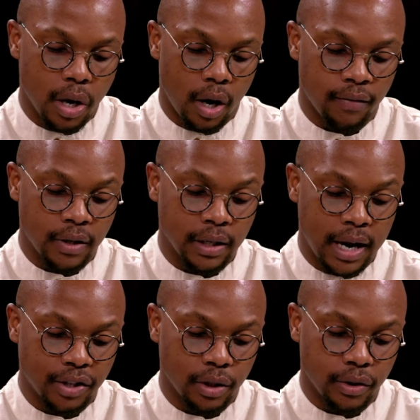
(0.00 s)
of the
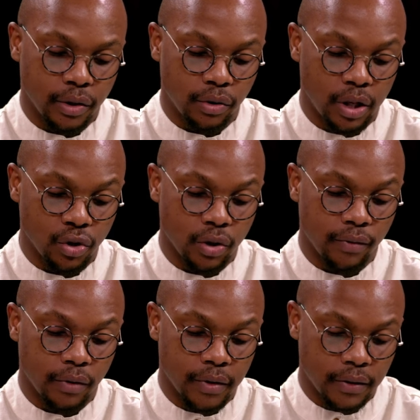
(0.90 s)
International Association of
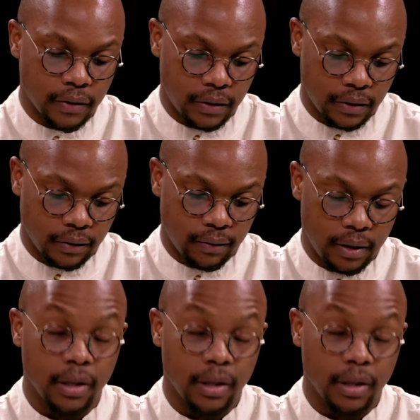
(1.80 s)
Universities,